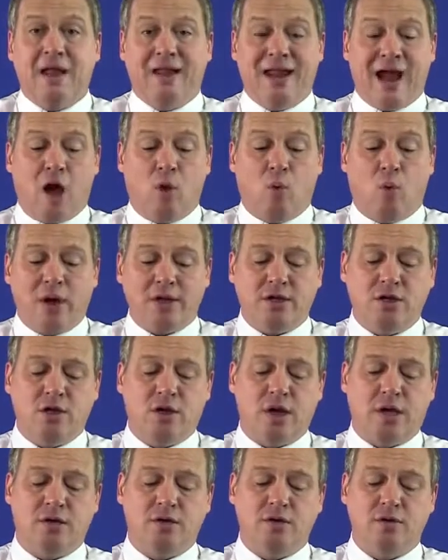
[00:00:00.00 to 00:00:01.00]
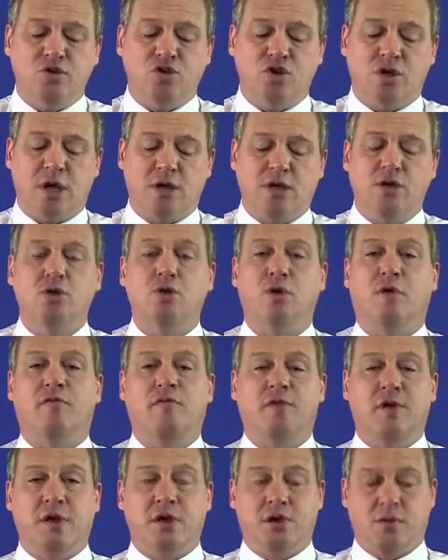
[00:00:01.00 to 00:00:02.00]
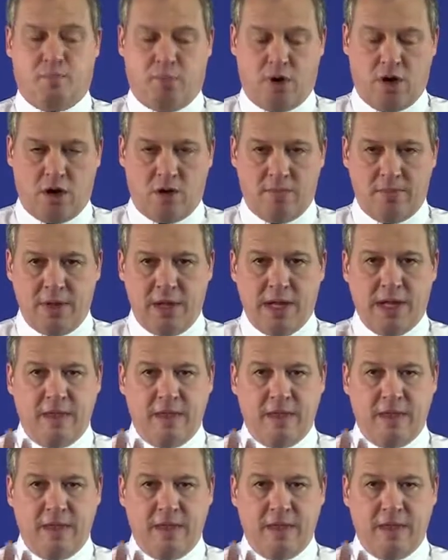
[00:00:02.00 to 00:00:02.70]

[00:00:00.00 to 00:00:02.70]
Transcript: Now what you're going to do is you're going to do a finger palm.